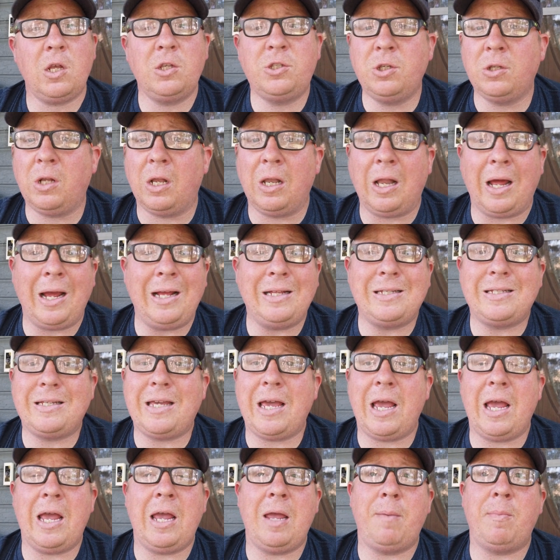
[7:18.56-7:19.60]
So the lights
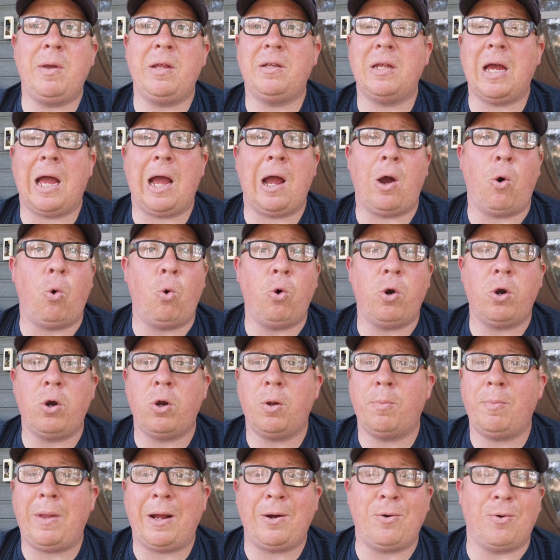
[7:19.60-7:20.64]
came. I ordered
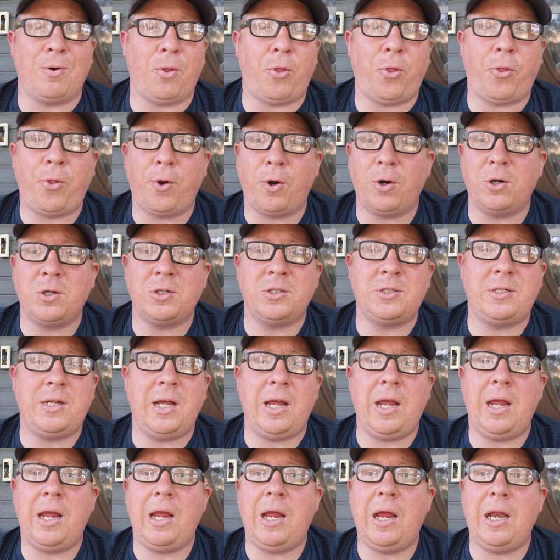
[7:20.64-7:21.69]
them like on a
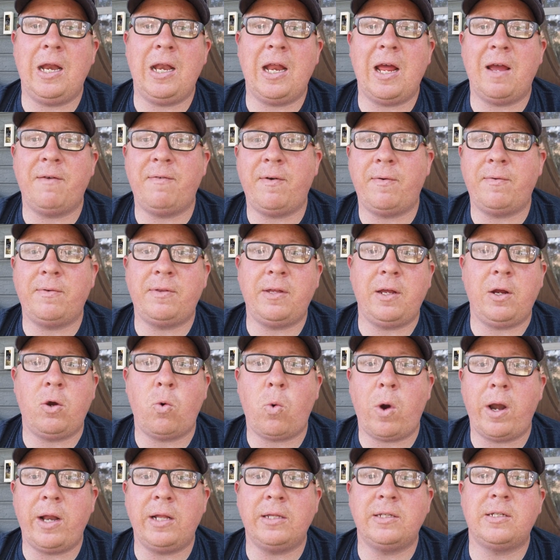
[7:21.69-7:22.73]
Thursday. He didn't have everything
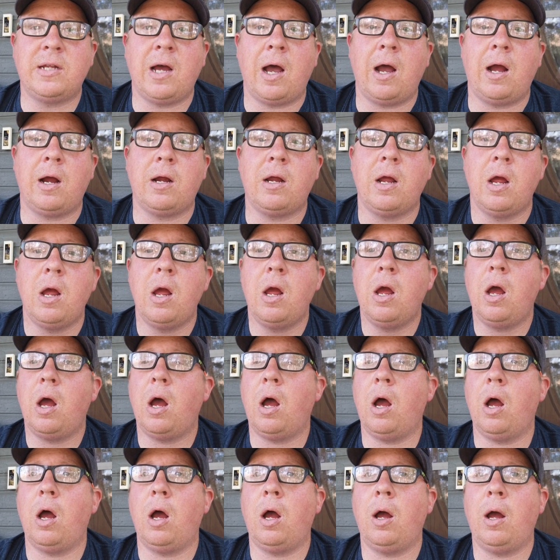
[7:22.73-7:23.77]
quite in stock.
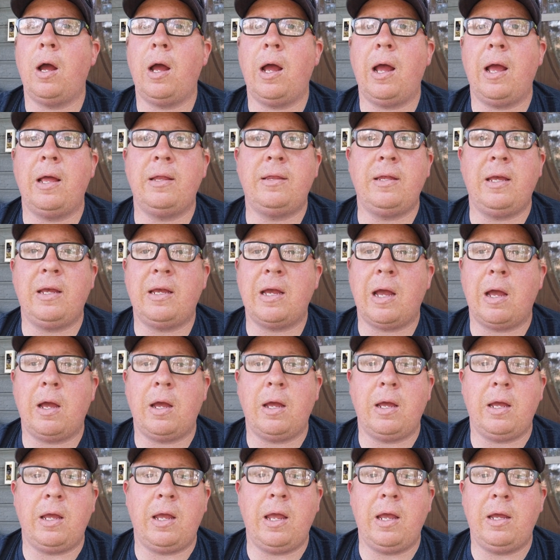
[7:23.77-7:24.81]
I think
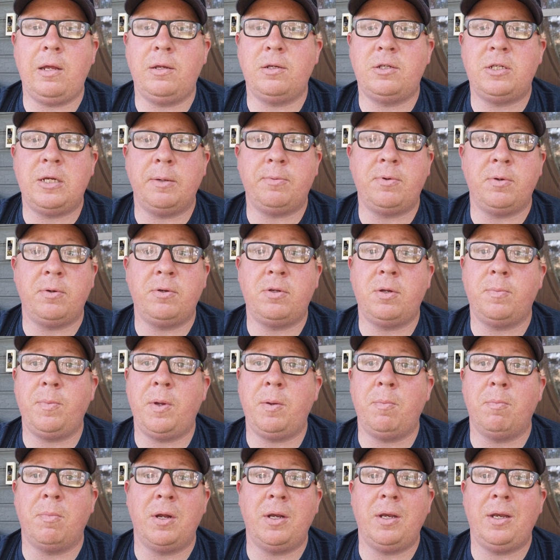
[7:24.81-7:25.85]
he shipped them to
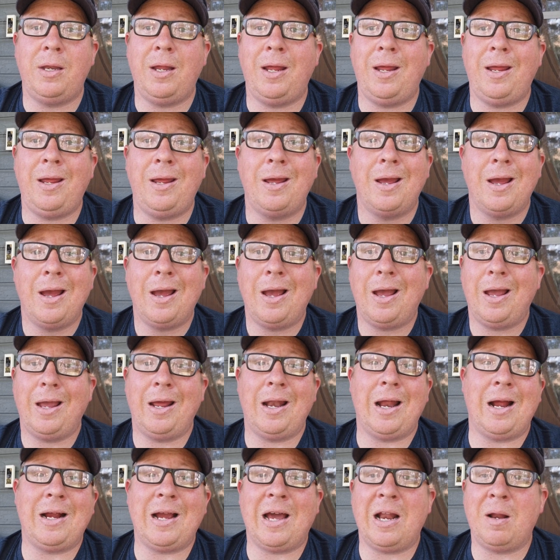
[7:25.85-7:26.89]
me Monday,
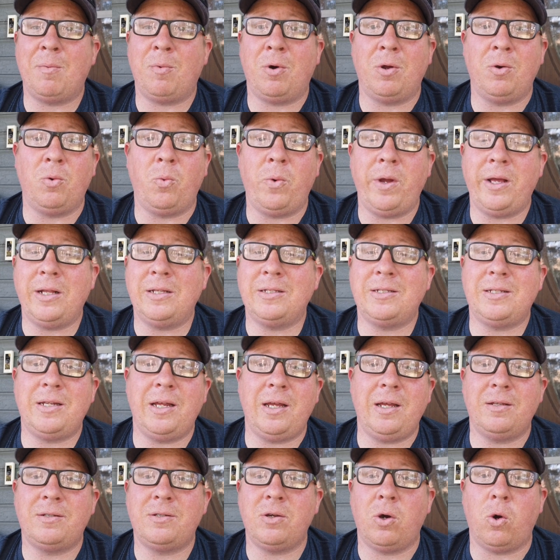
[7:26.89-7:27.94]
and I got them on
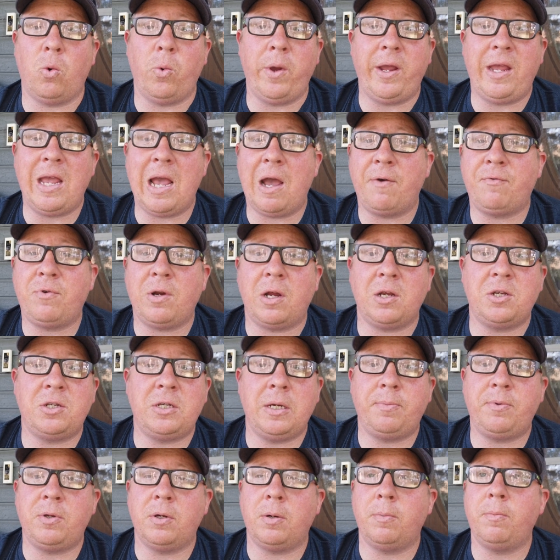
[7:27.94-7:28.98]
Wednesday. So a week after I
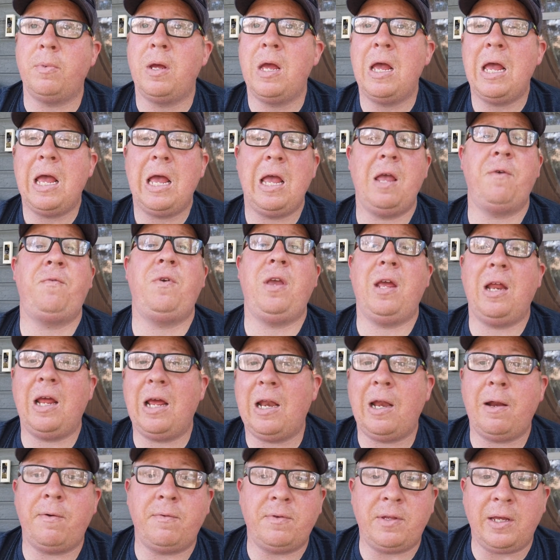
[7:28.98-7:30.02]
shipped them. If he
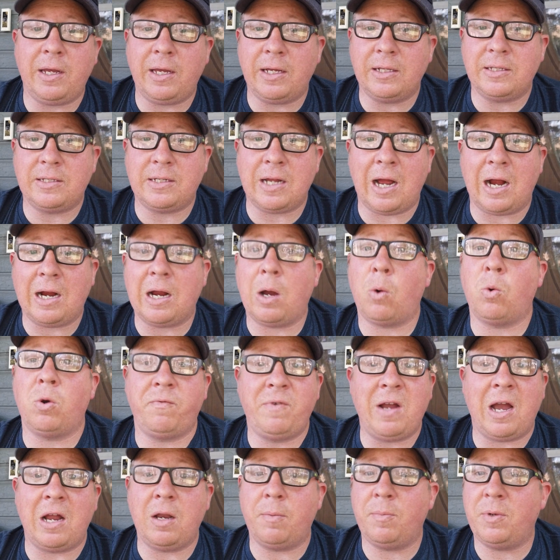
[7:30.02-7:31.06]
had everything in stock, I would
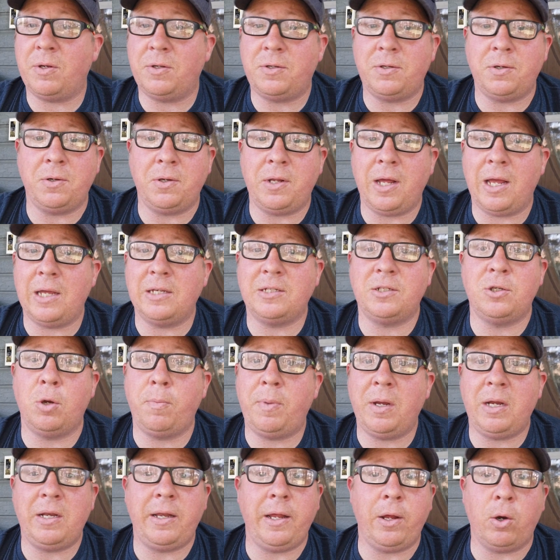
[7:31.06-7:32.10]
have gotten them in 2 days. No
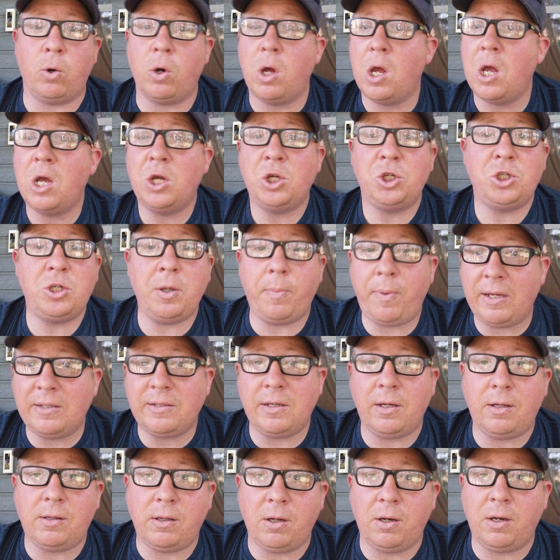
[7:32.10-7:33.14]
big deal.
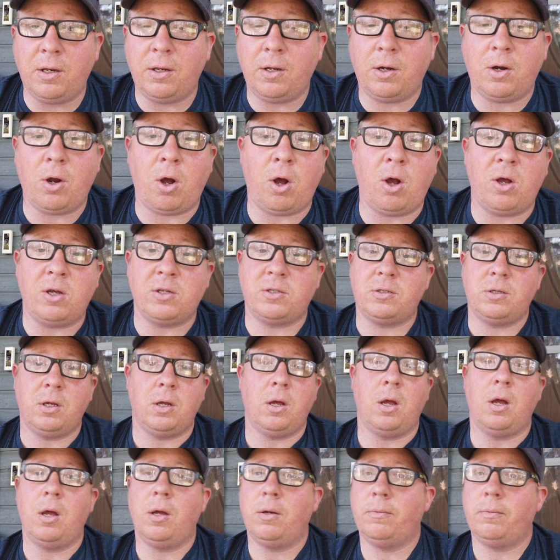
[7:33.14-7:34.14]
Shipping's included in the cost.